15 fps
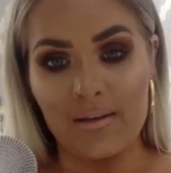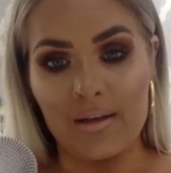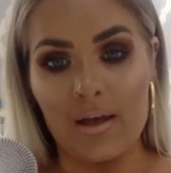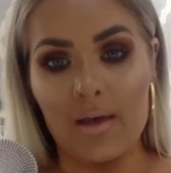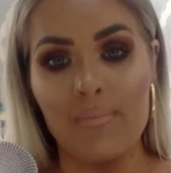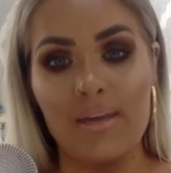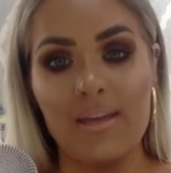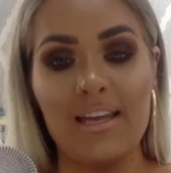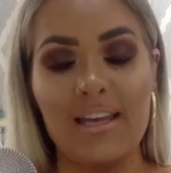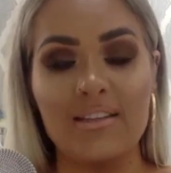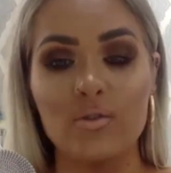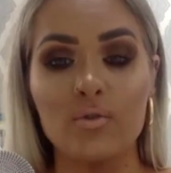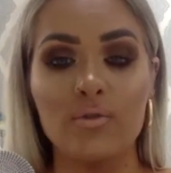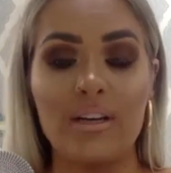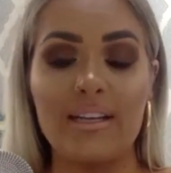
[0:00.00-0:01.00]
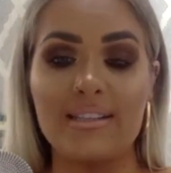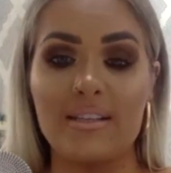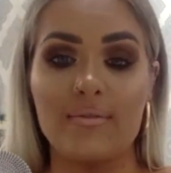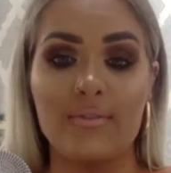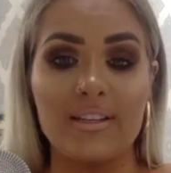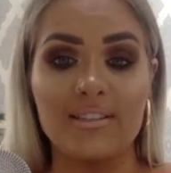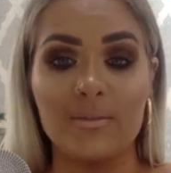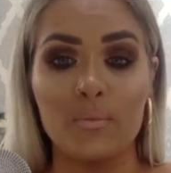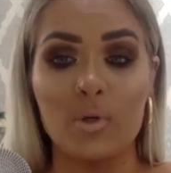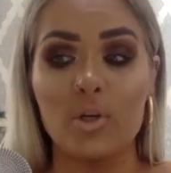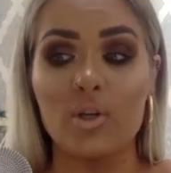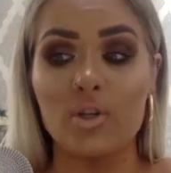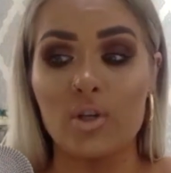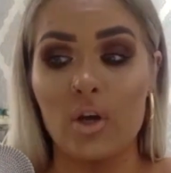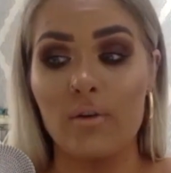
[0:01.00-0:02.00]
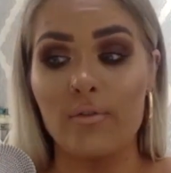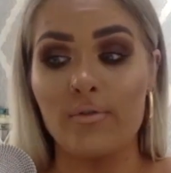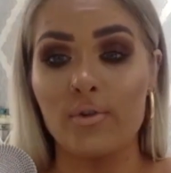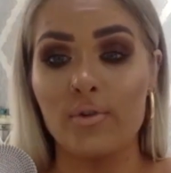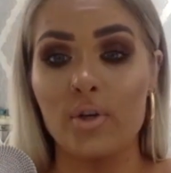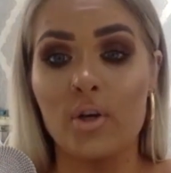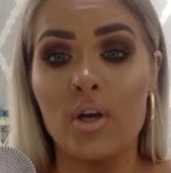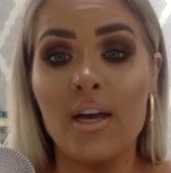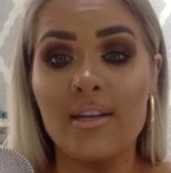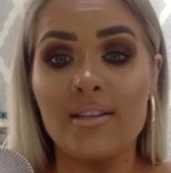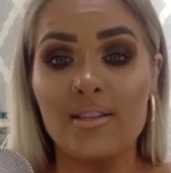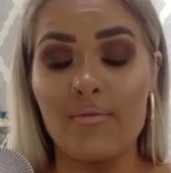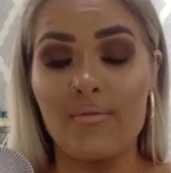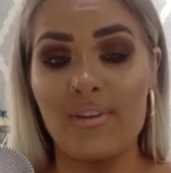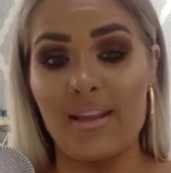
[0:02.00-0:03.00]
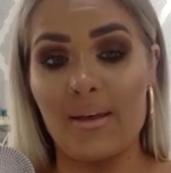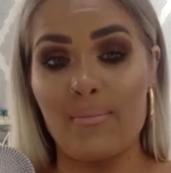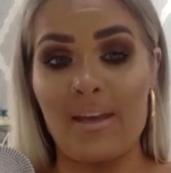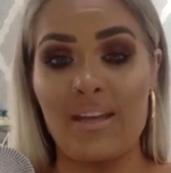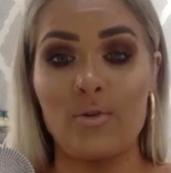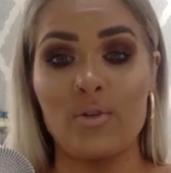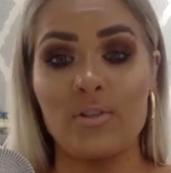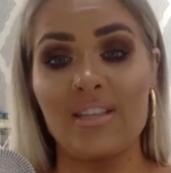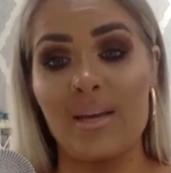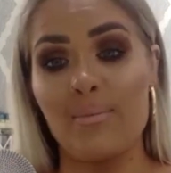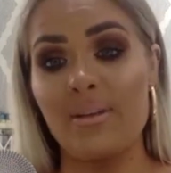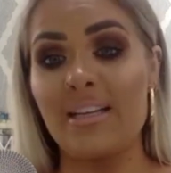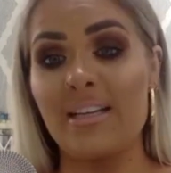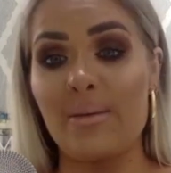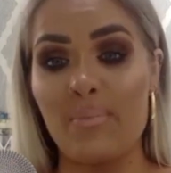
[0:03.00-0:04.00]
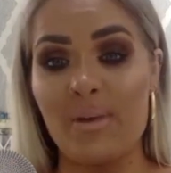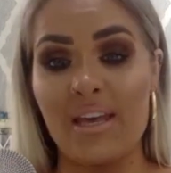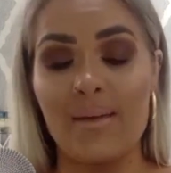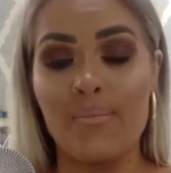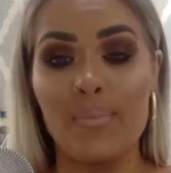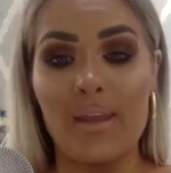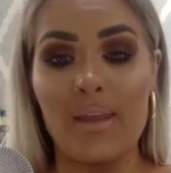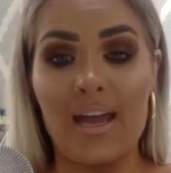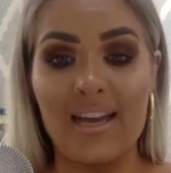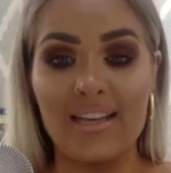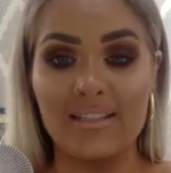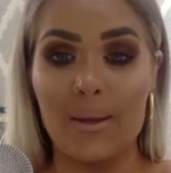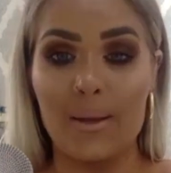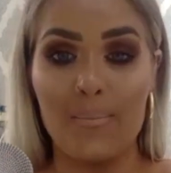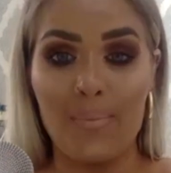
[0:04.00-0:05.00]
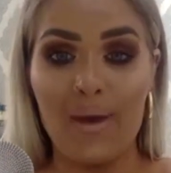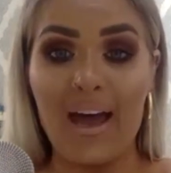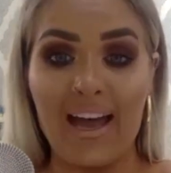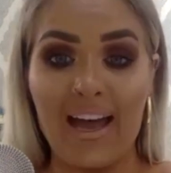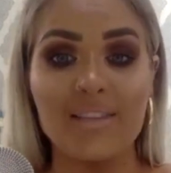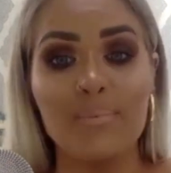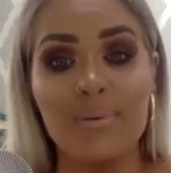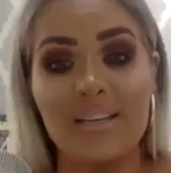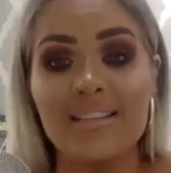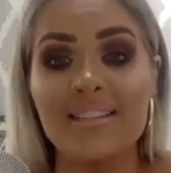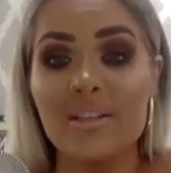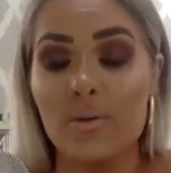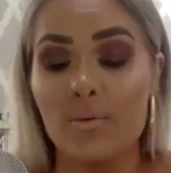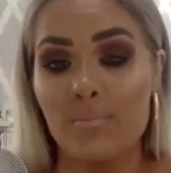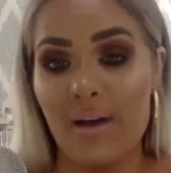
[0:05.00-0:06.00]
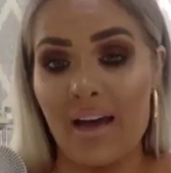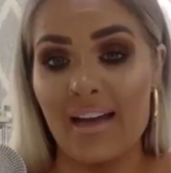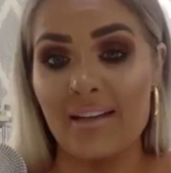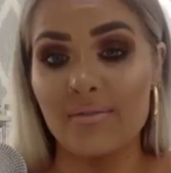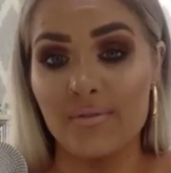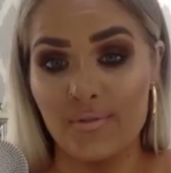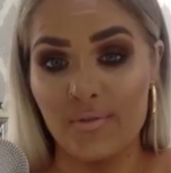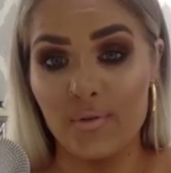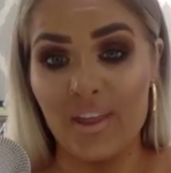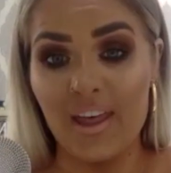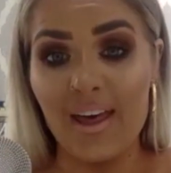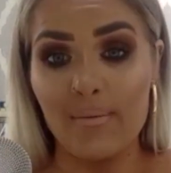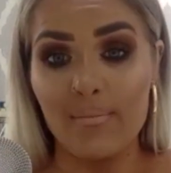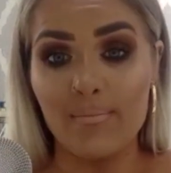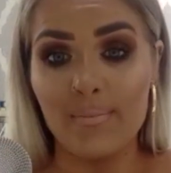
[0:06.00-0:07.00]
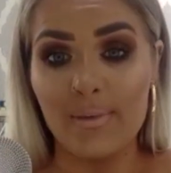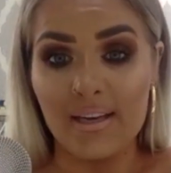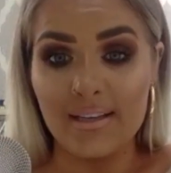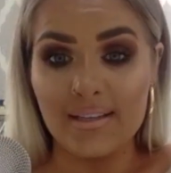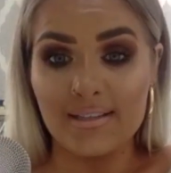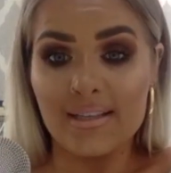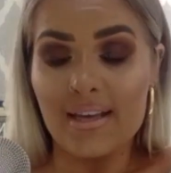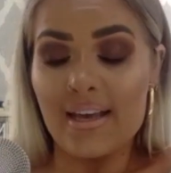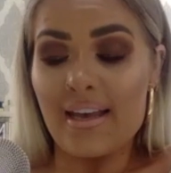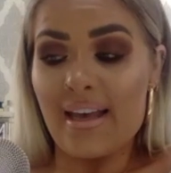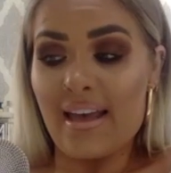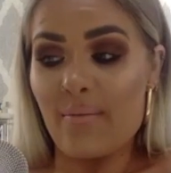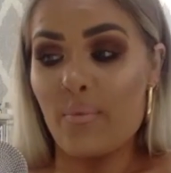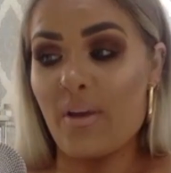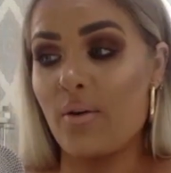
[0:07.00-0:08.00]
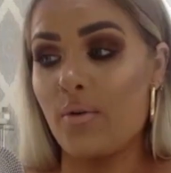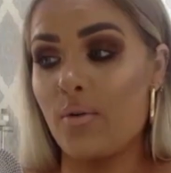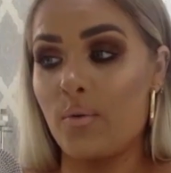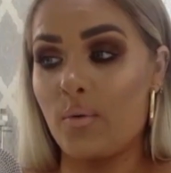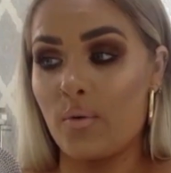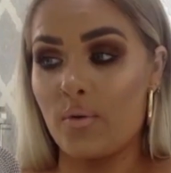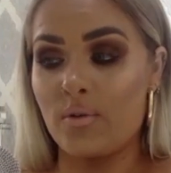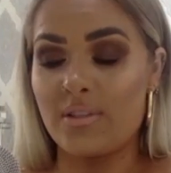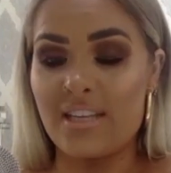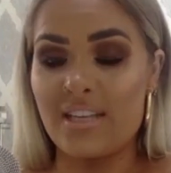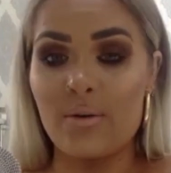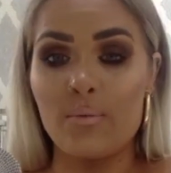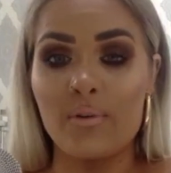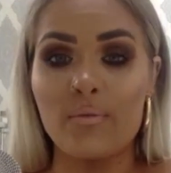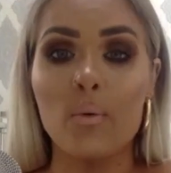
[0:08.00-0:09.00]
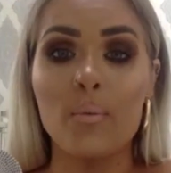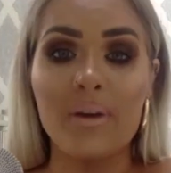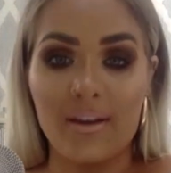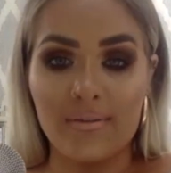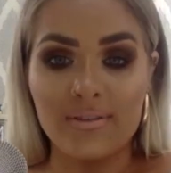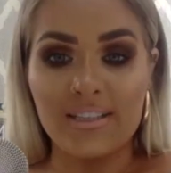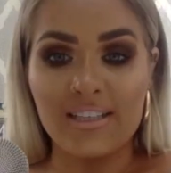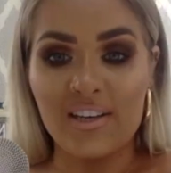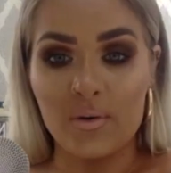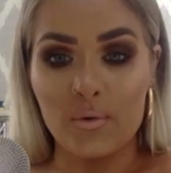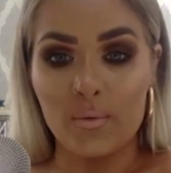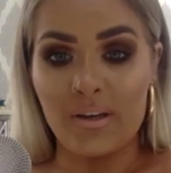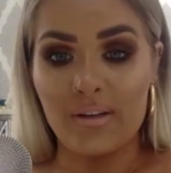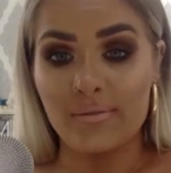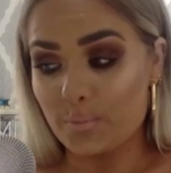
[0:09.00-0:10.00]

I mean, it's all relative. Like someone could go through something that may not seemingly be as bad, but it's still bad for them because we all deal with what we have to deal with.